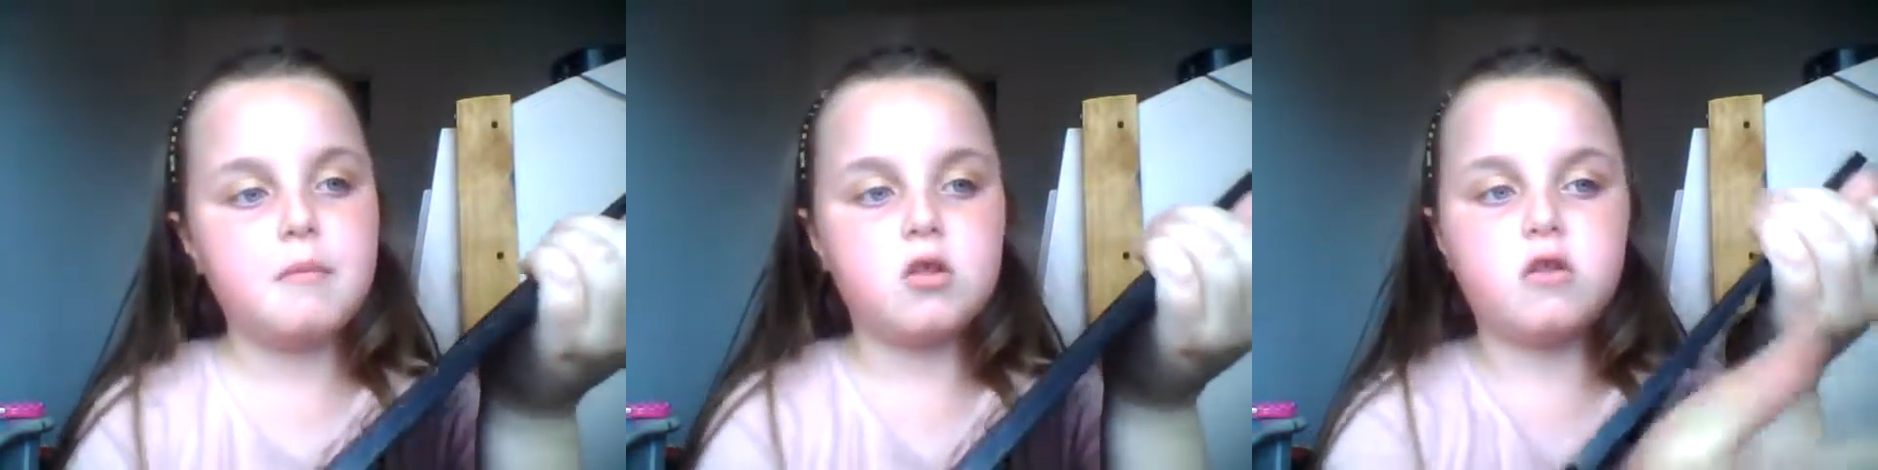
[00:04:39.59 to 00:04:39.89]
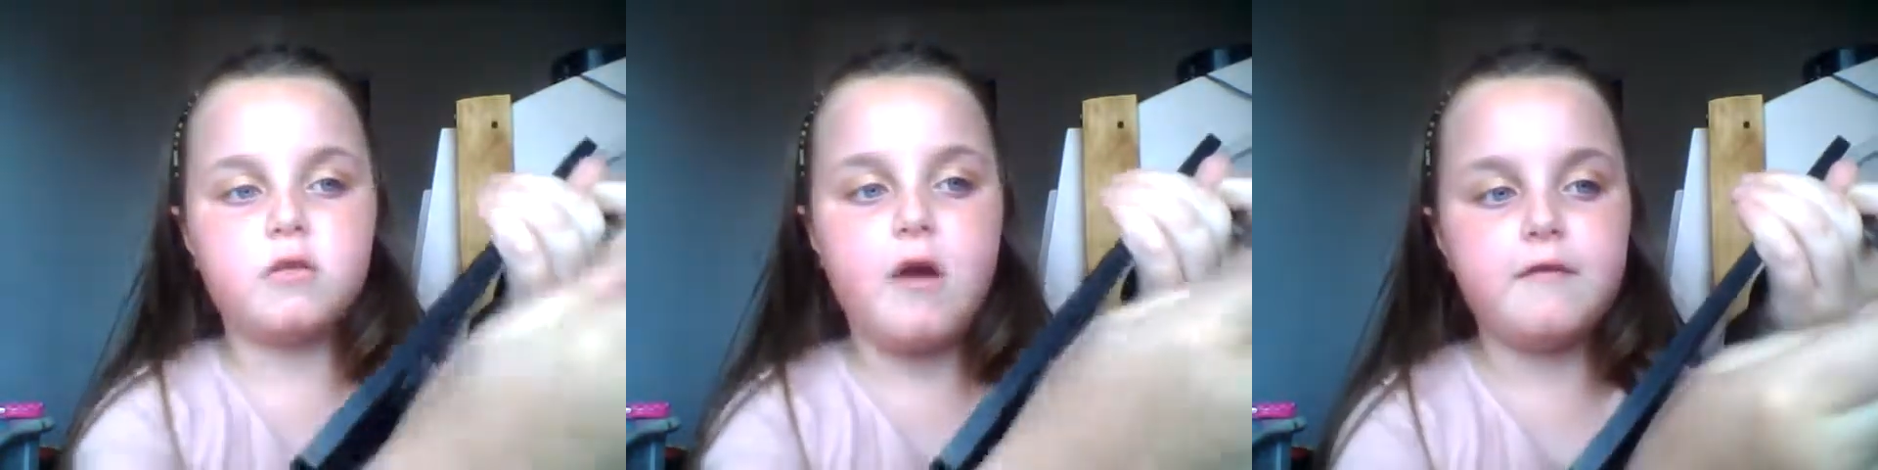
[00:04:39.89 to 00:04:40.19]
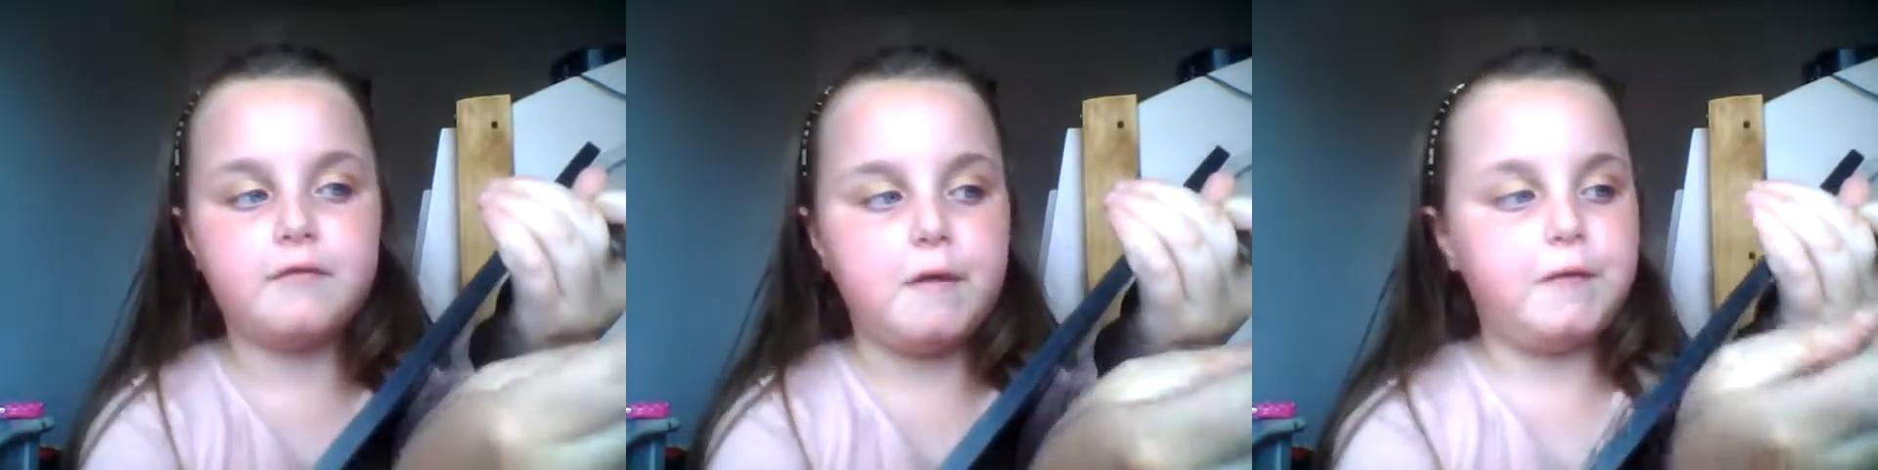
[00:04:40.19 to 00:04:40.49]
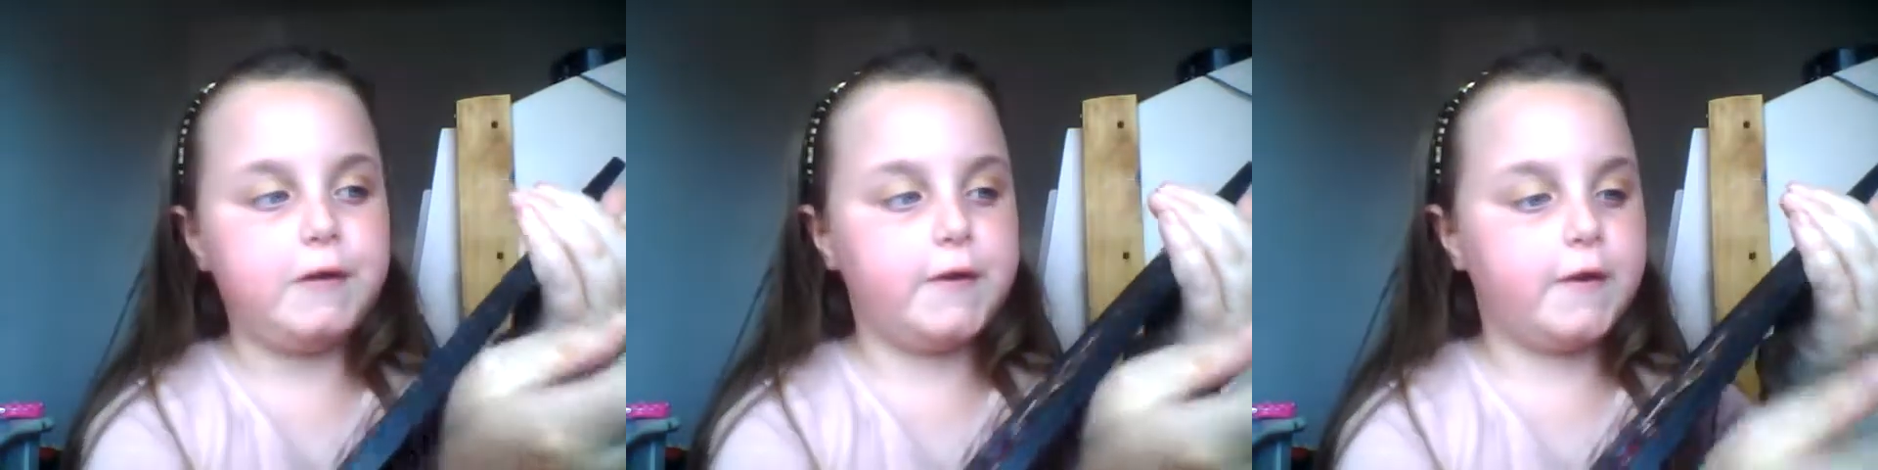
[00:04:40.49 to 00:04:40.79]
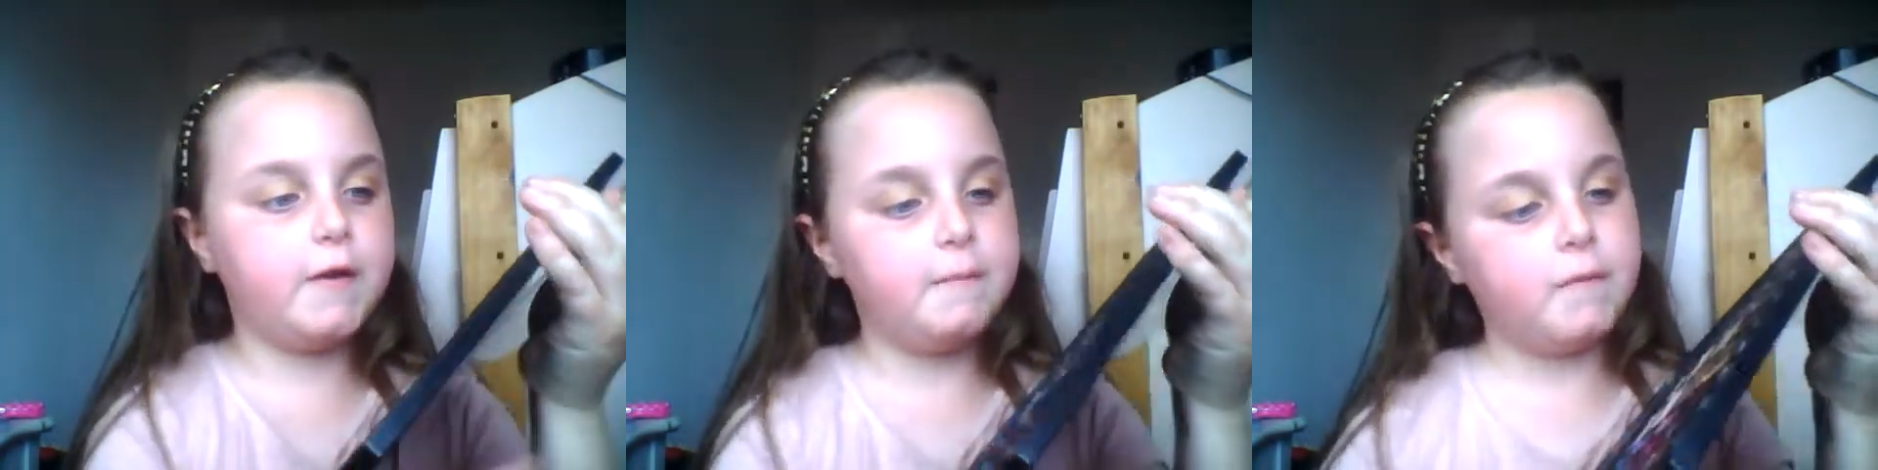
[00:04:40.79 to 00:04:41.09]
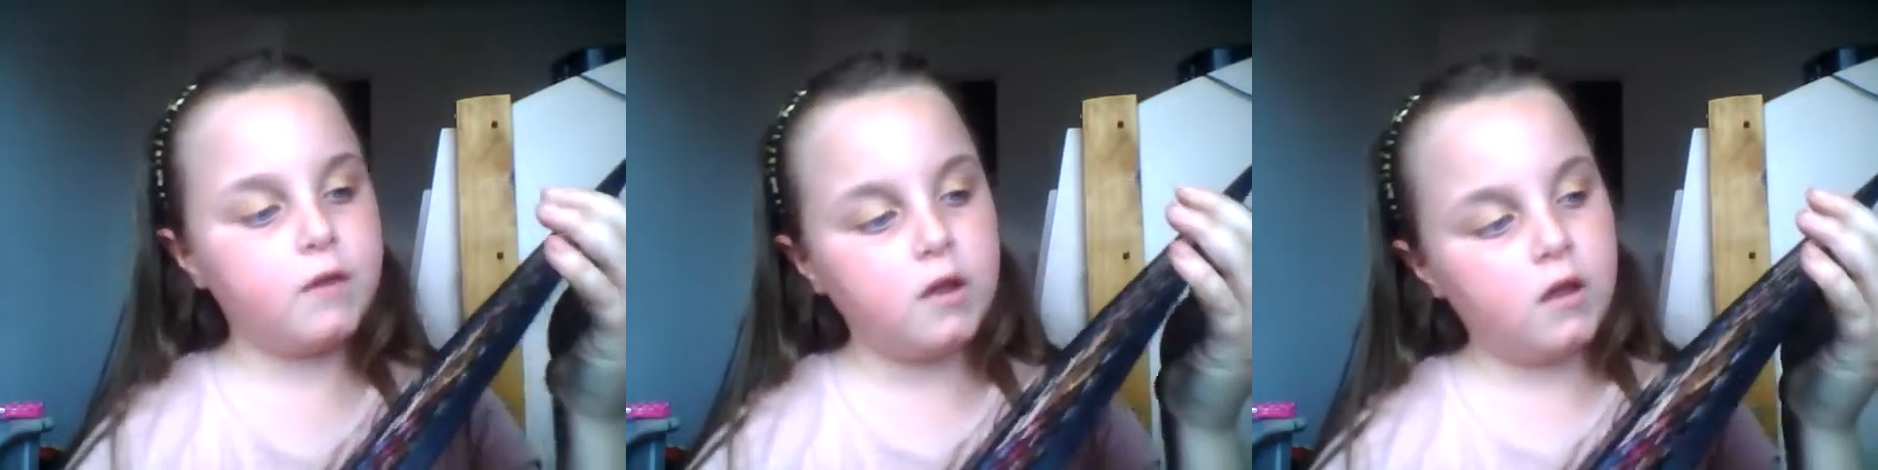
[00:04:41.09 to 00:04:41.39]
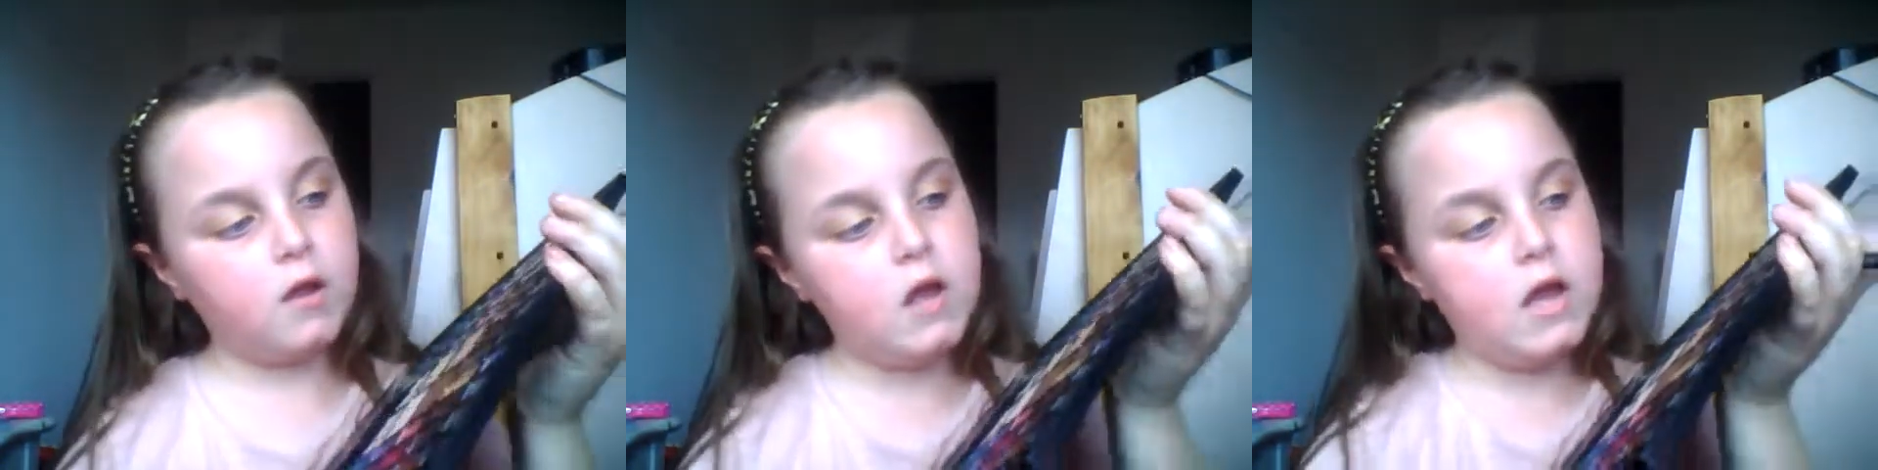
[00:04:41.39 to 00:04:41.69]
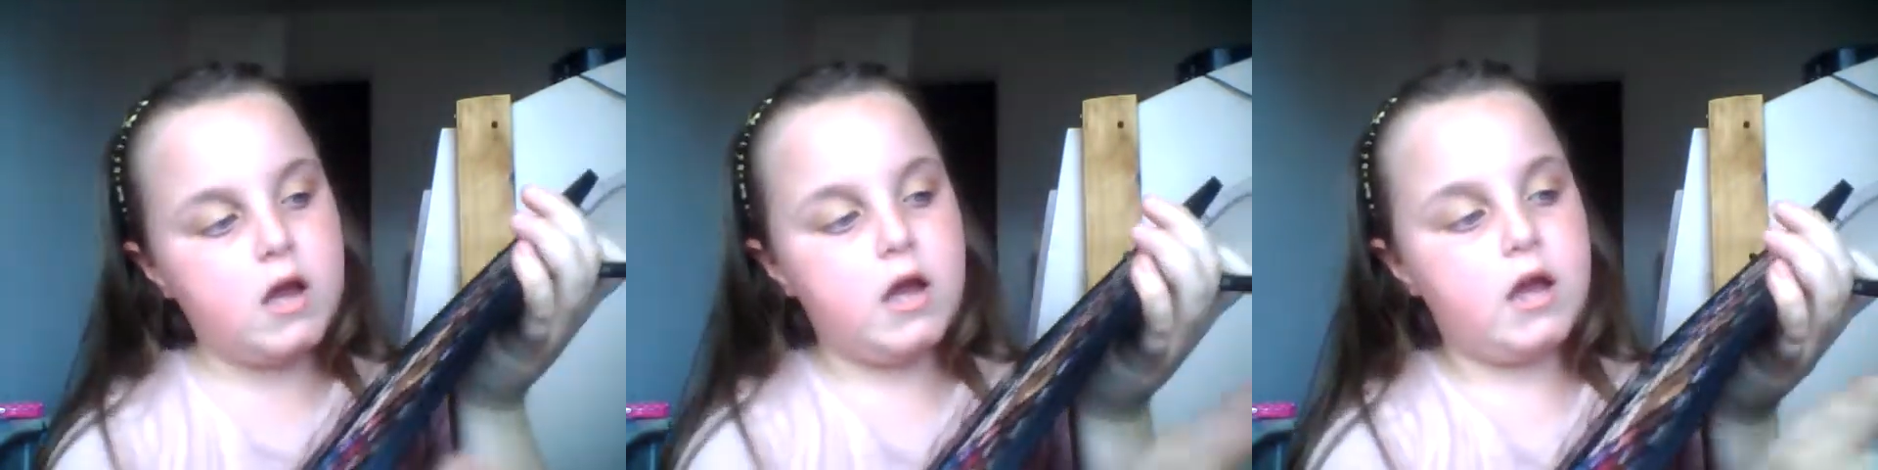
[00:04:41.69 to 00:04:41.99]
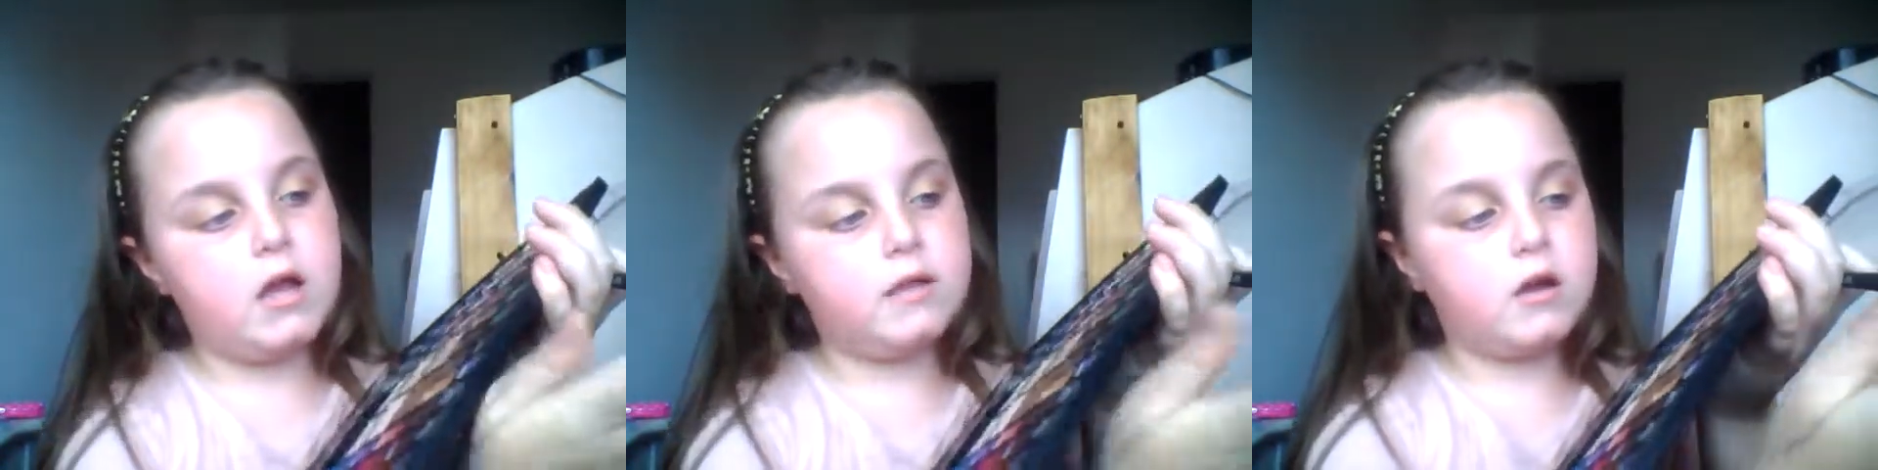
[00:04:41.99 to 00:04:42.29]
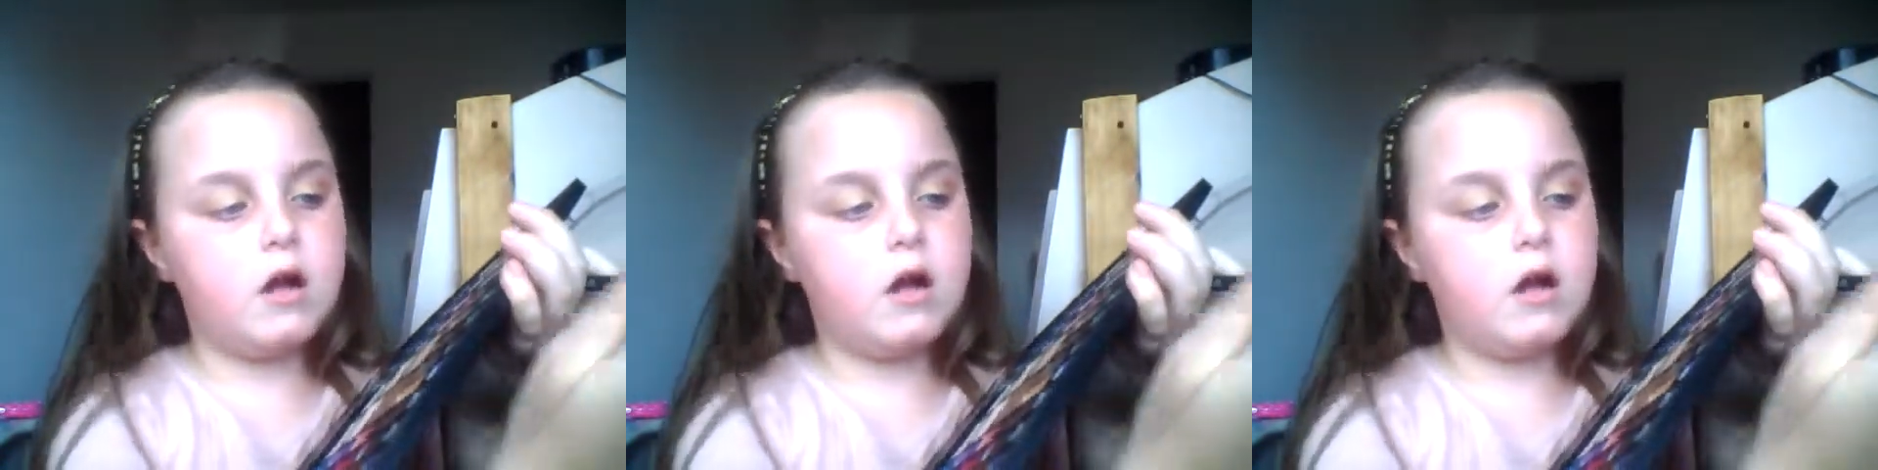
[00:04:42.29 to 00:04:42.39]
Make sure it's quite fluffy too. And